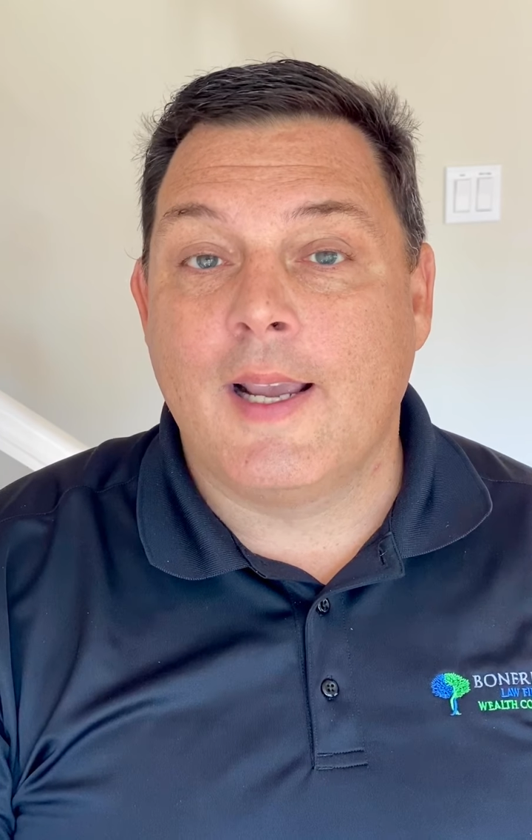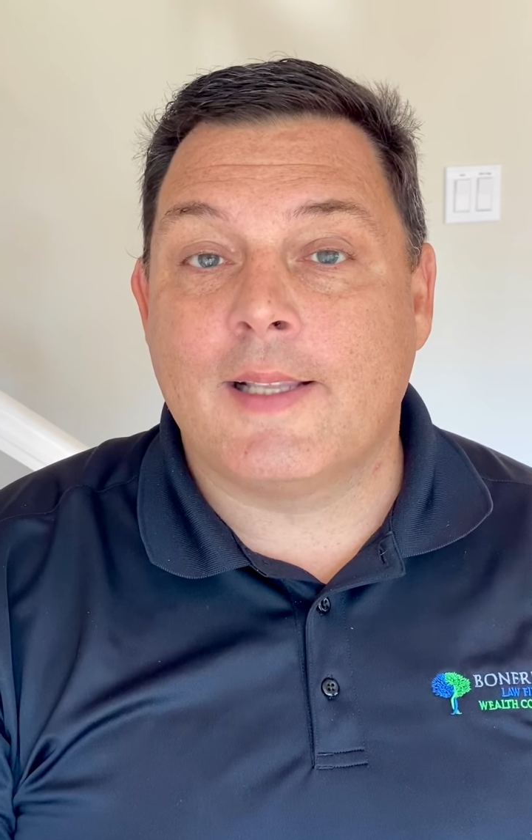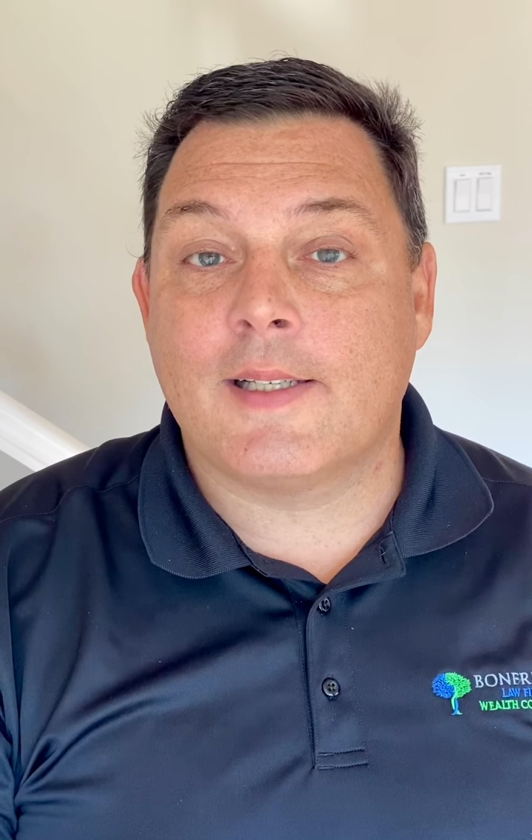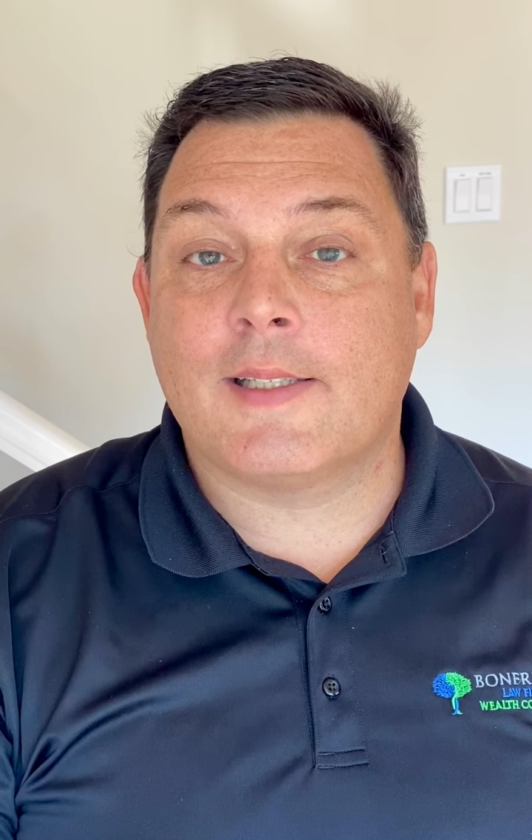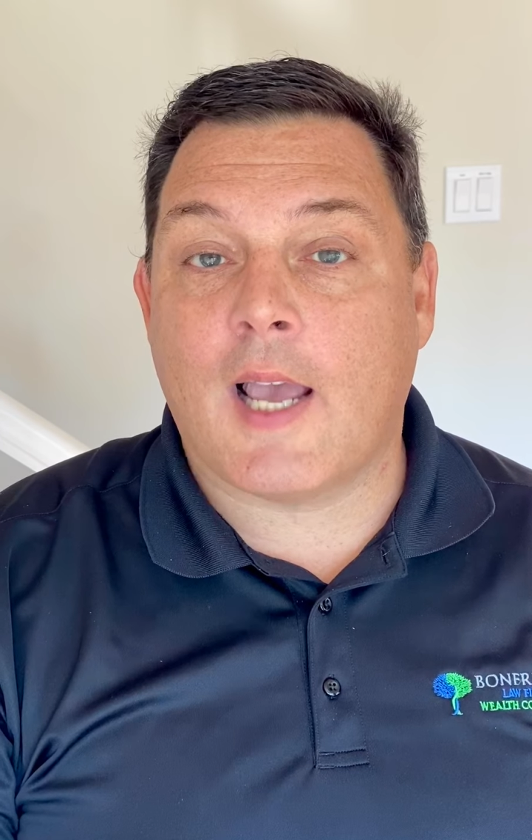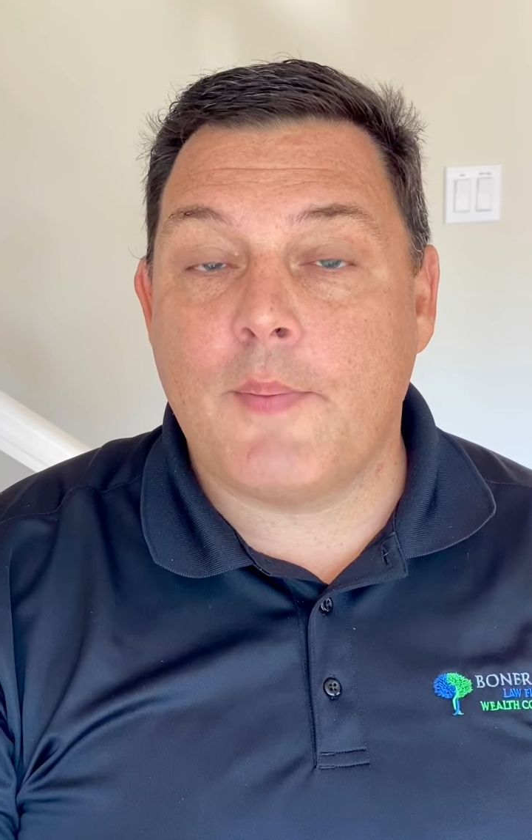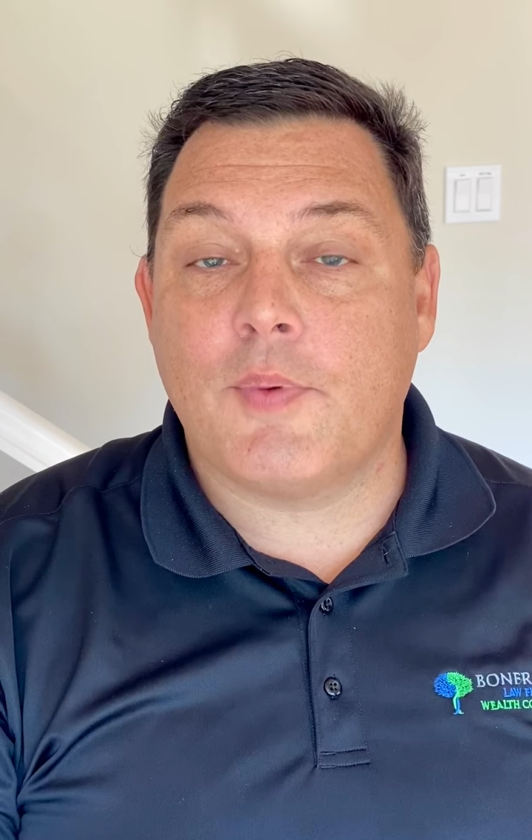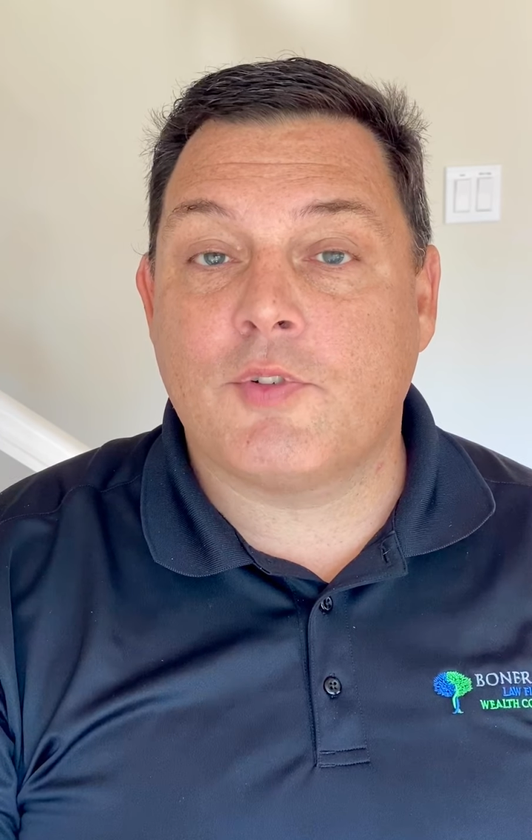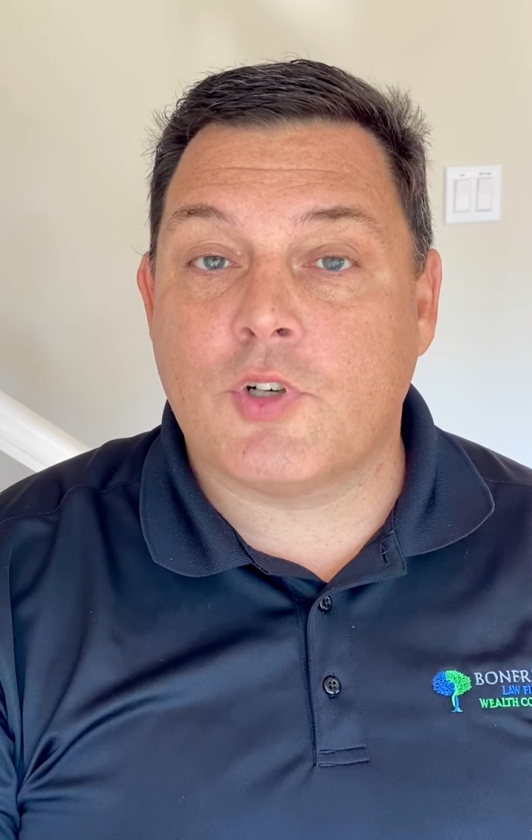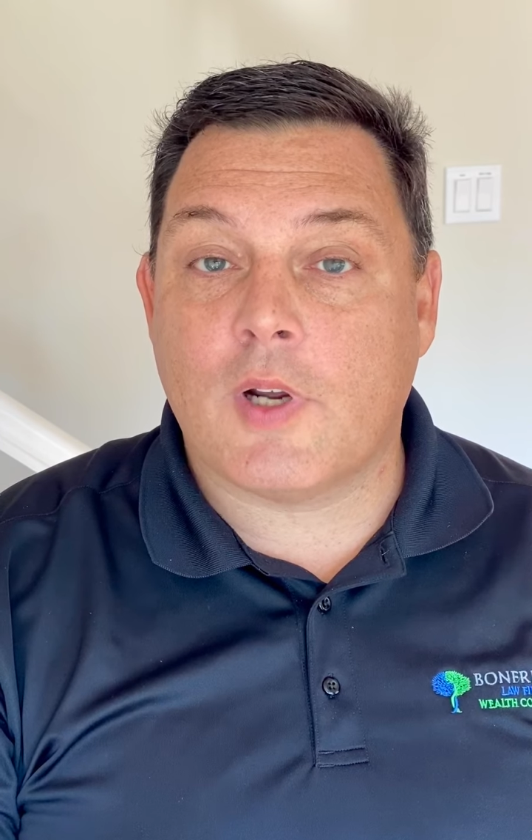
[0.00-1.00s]
It's a type
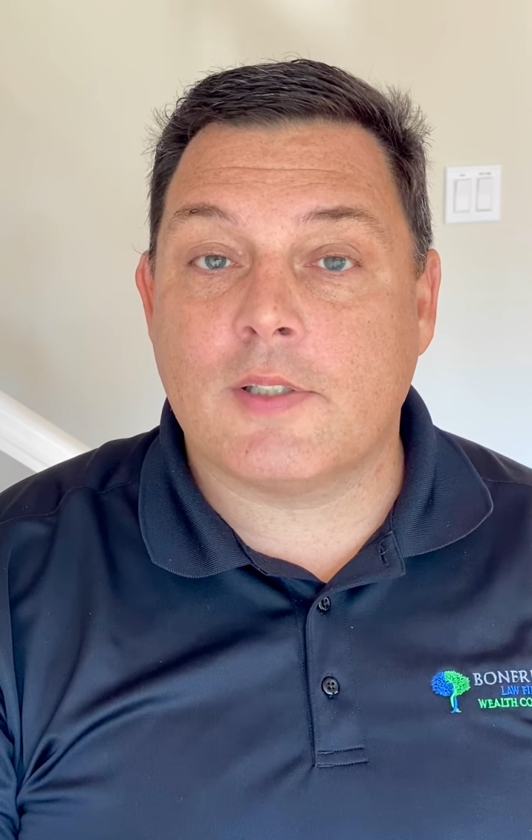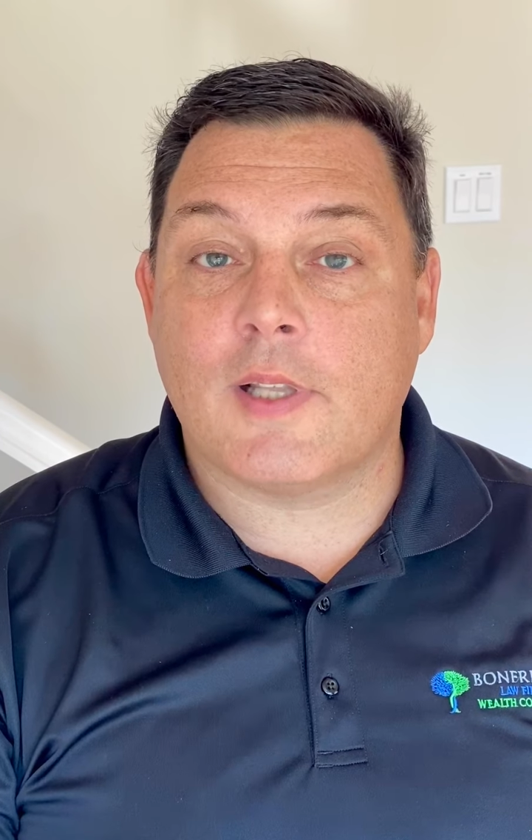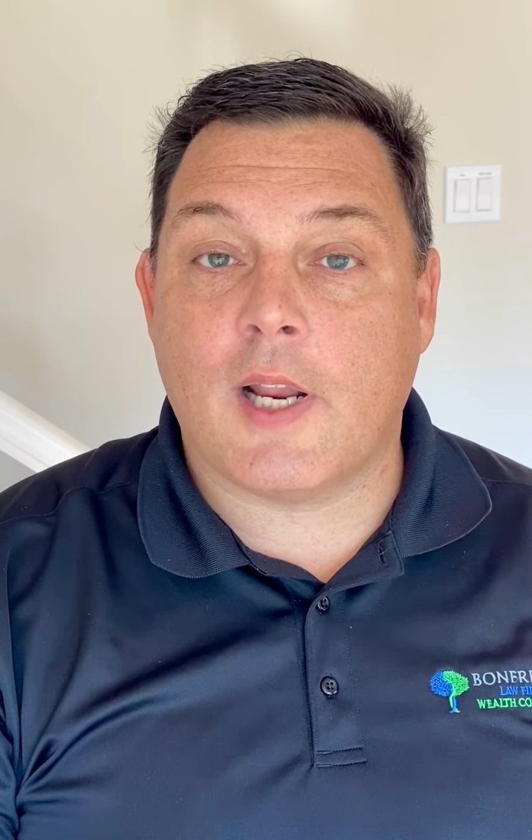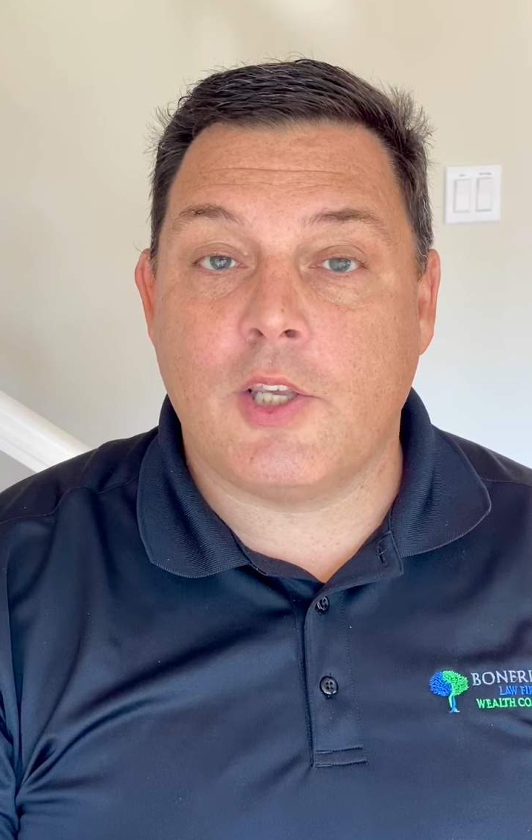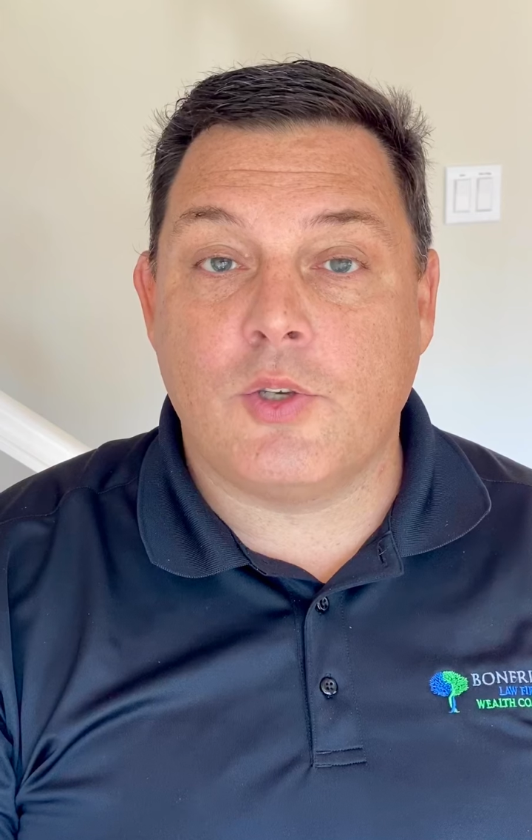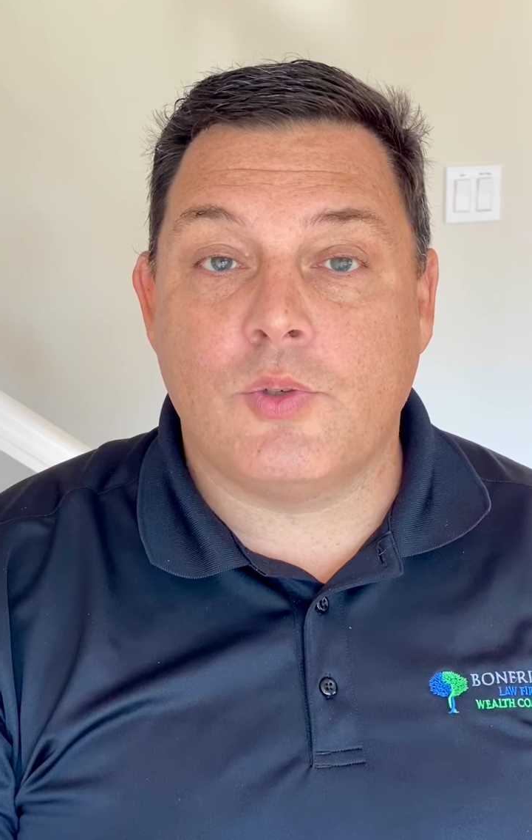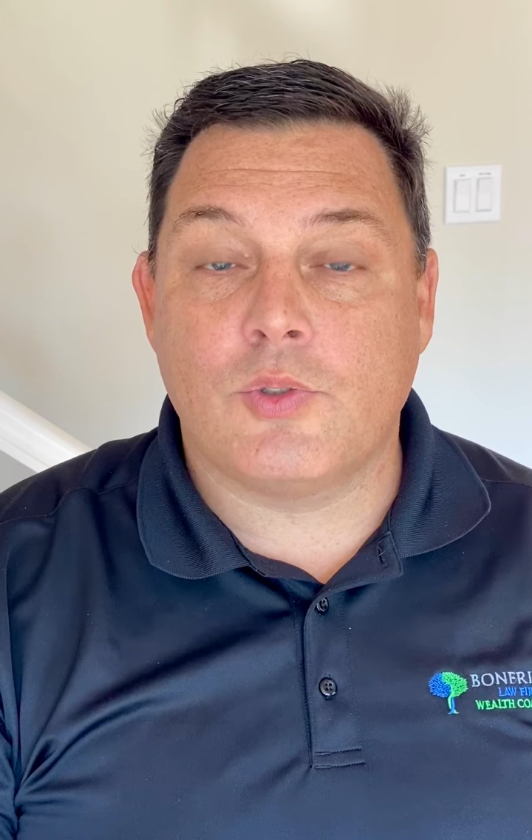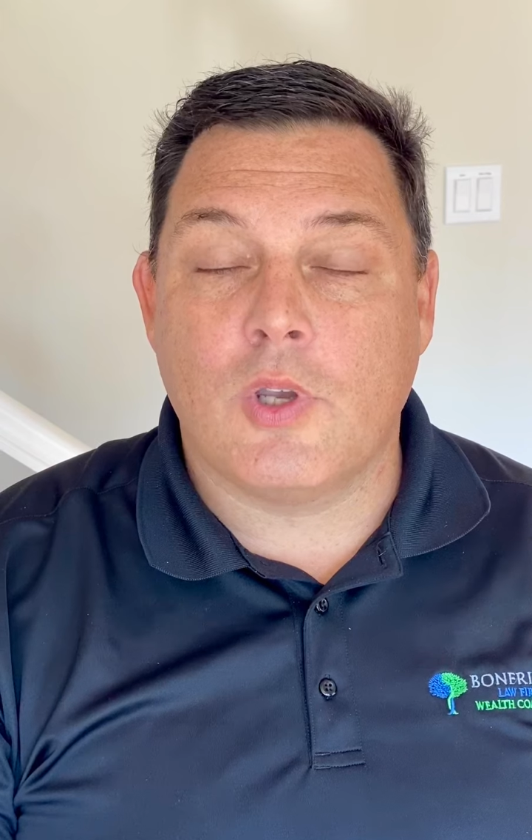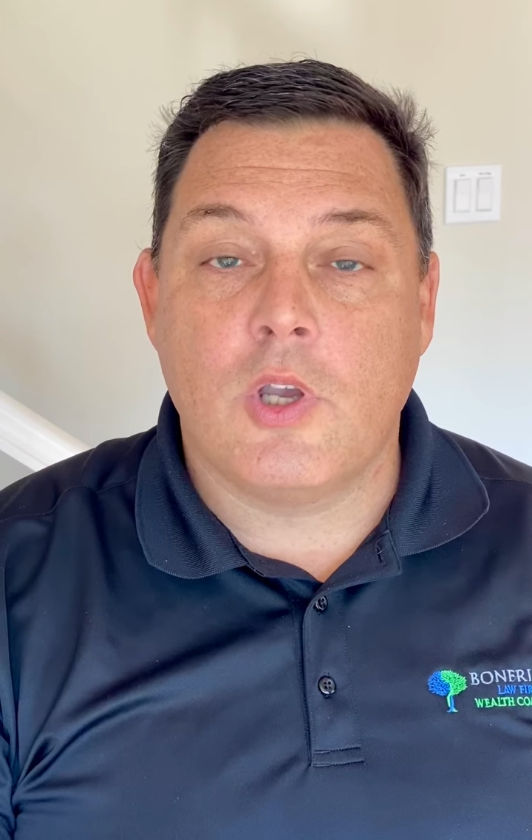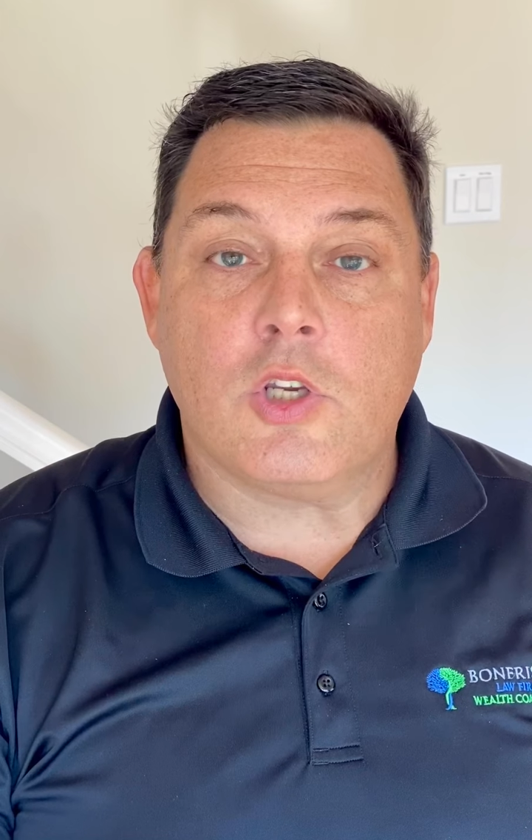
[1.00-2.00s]
of trust that I use